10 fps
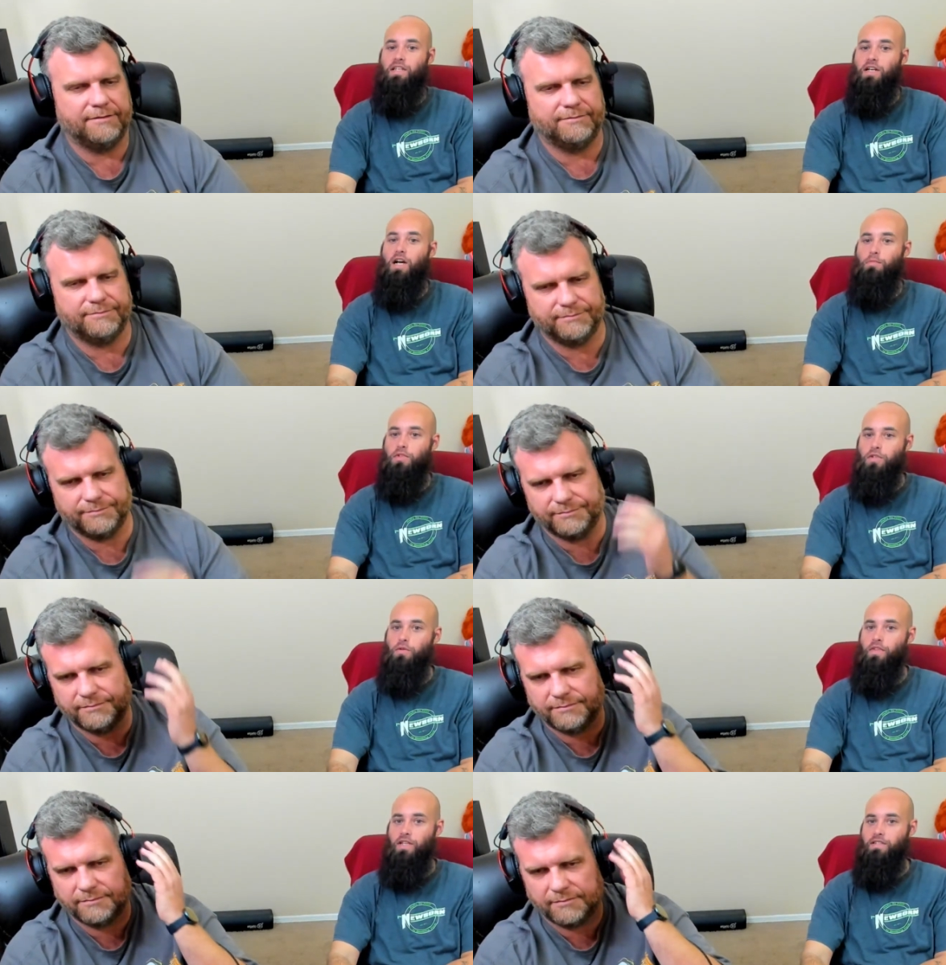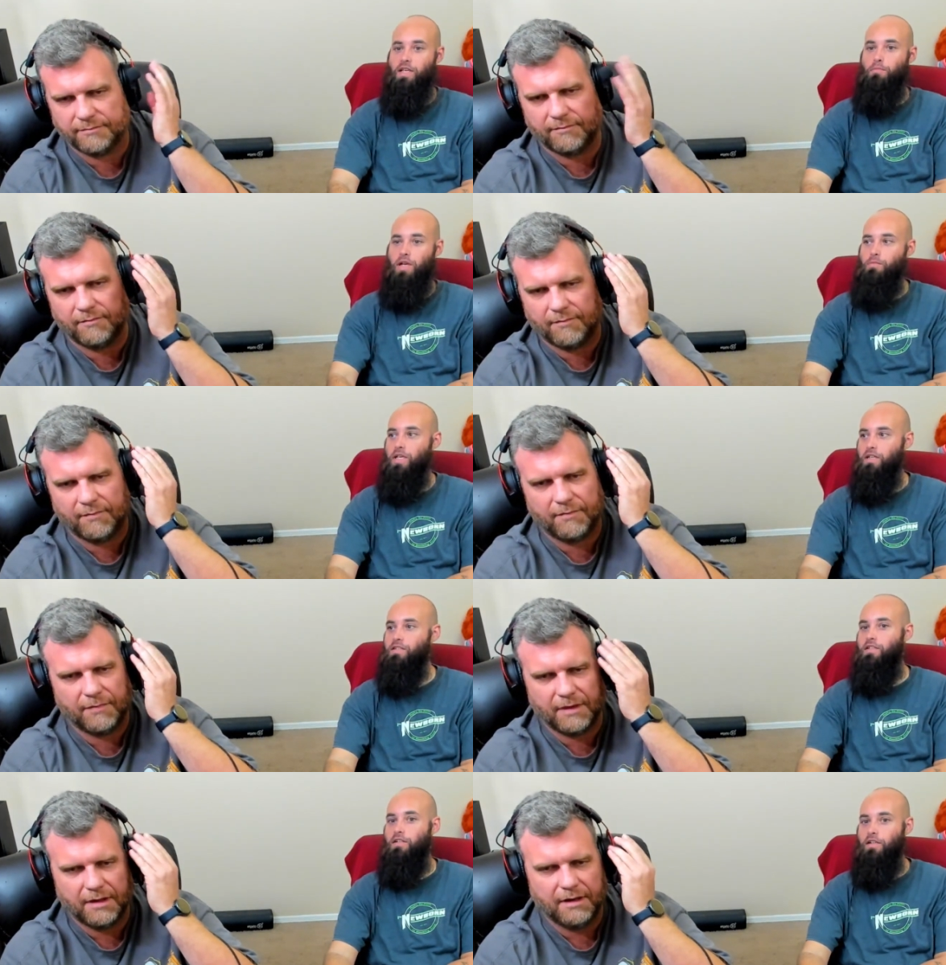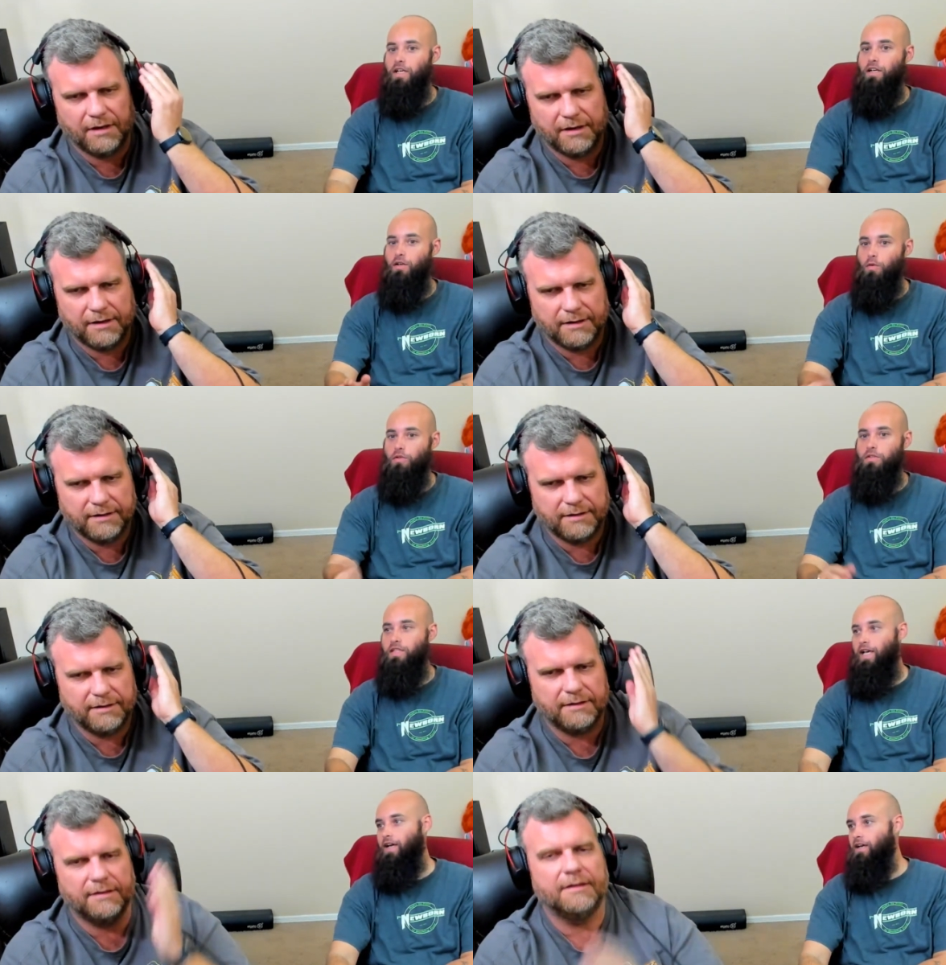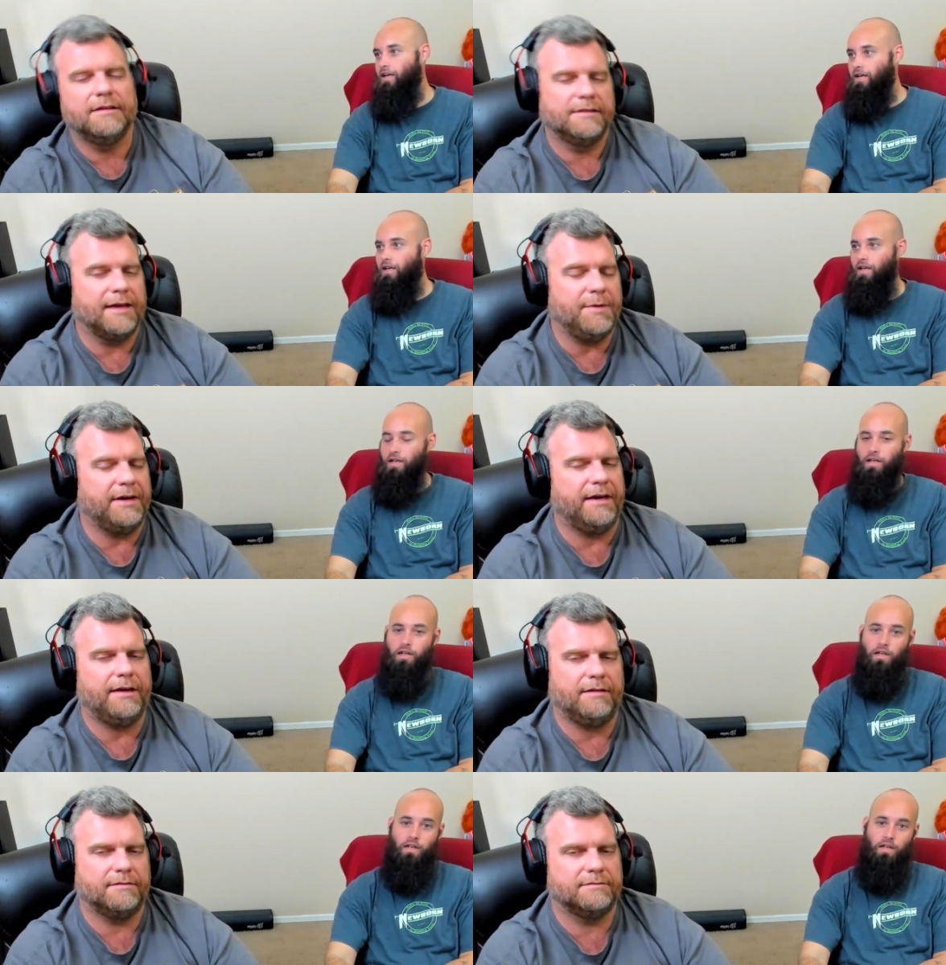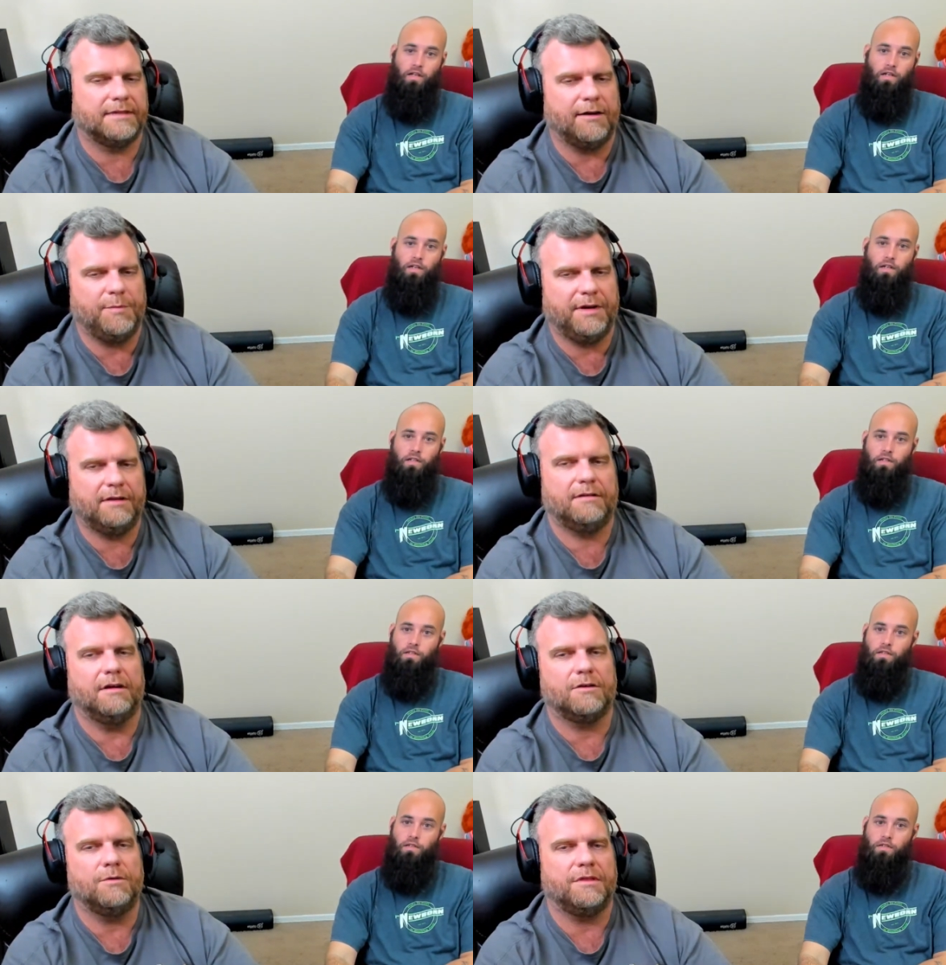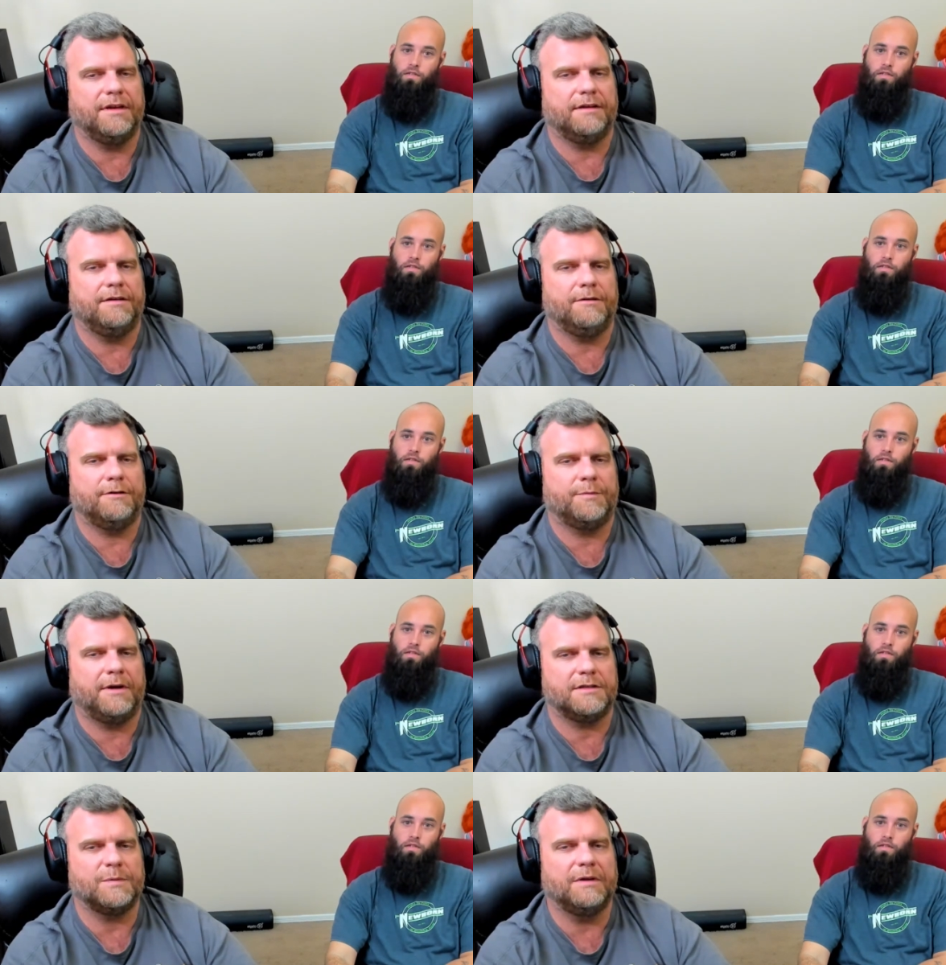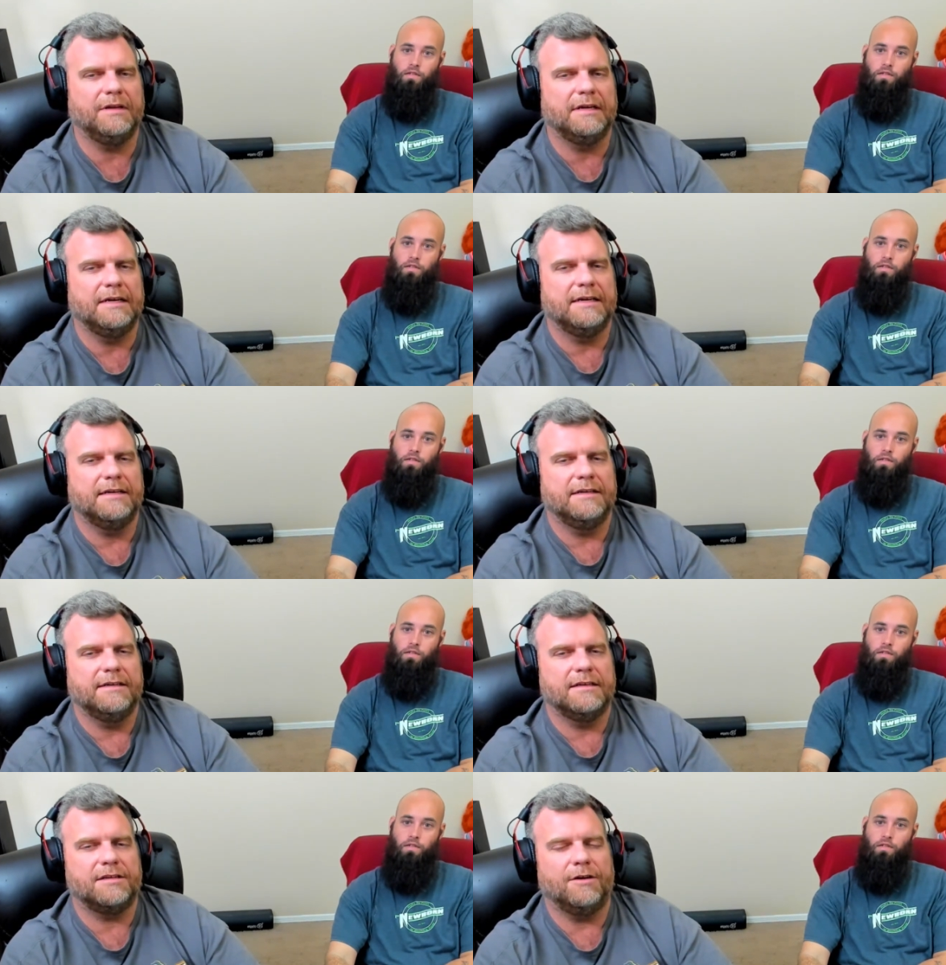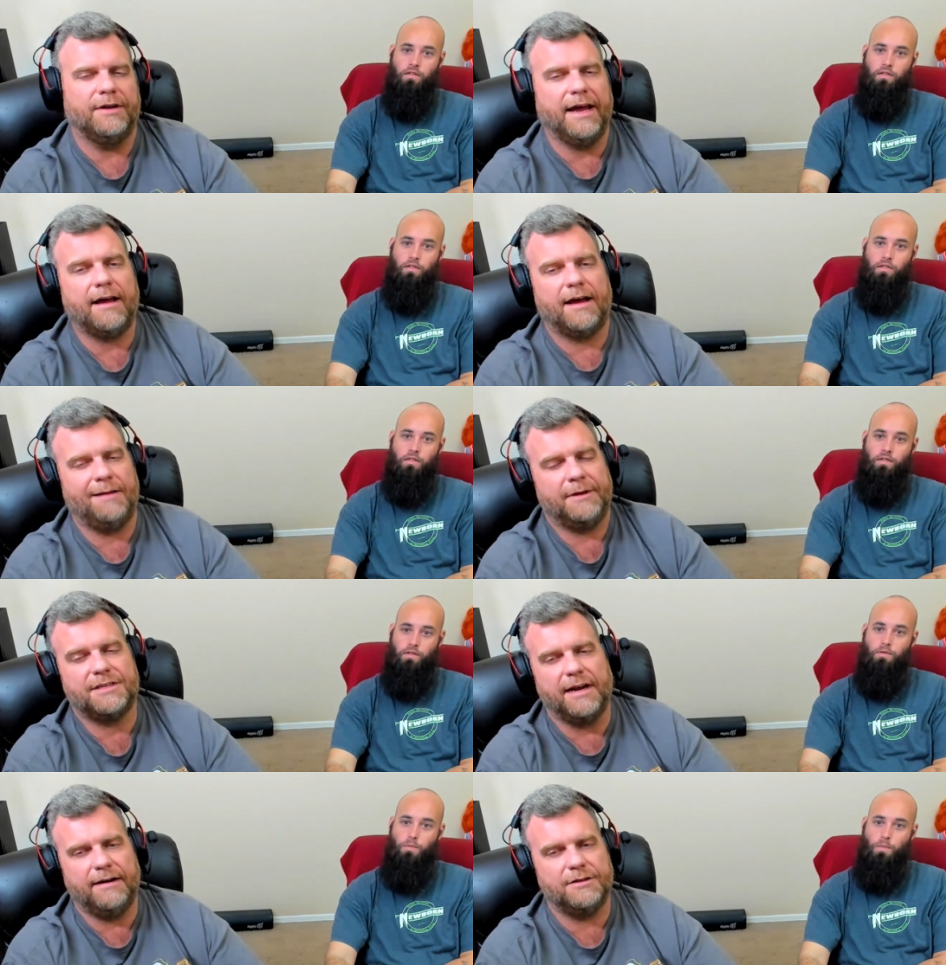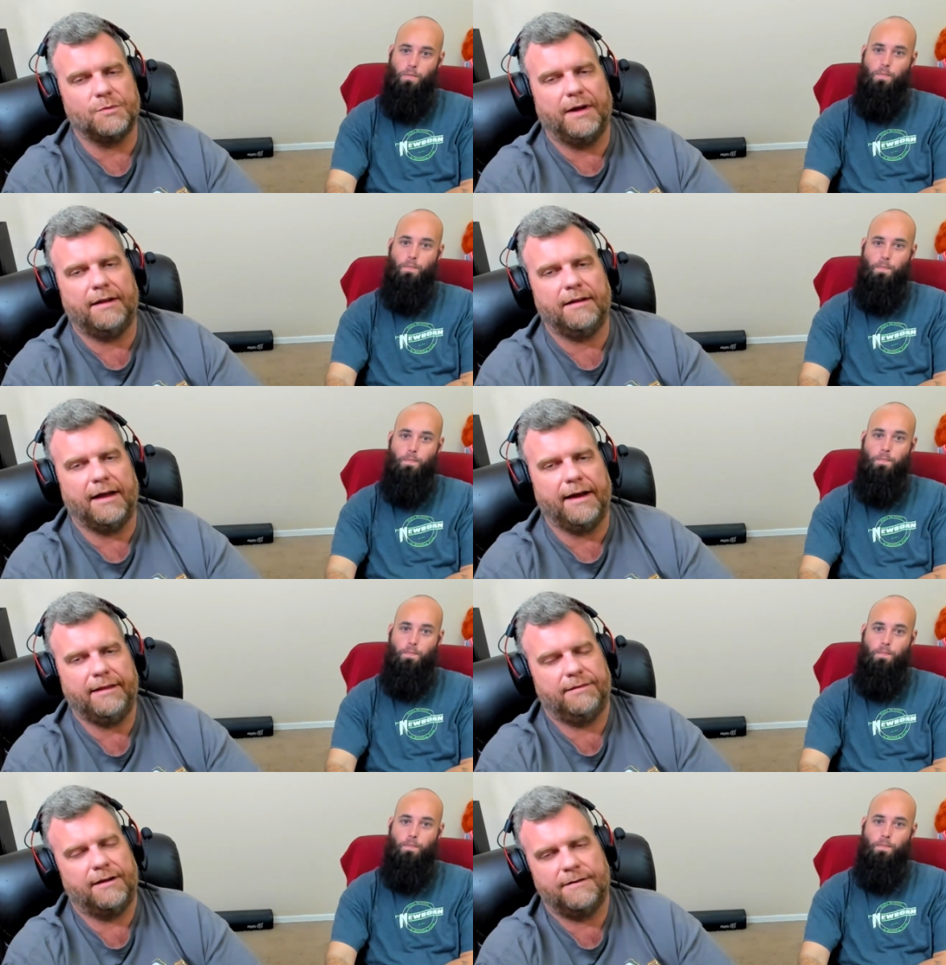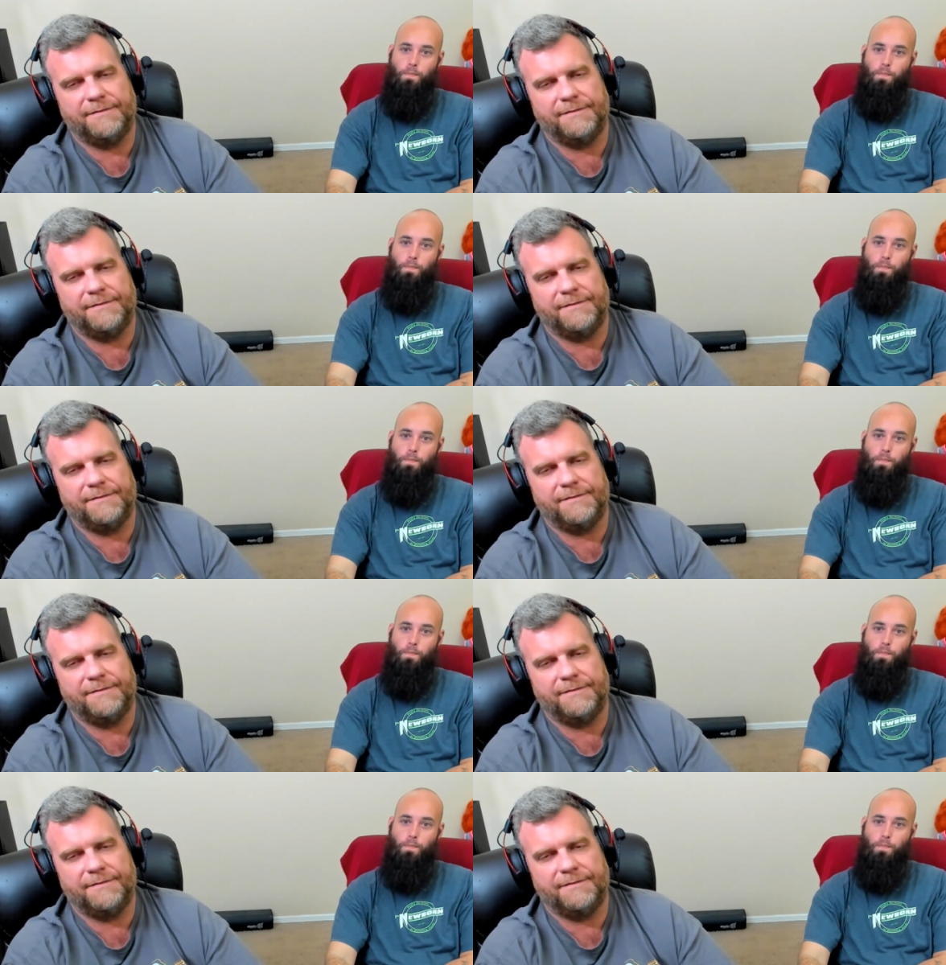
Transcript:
Speaker 1: a couple new things that might be considered like an older tech.
Speaker 2: That'd be neat. That would be a cool thing to do if possible. So yeah, I'm excited as well. I love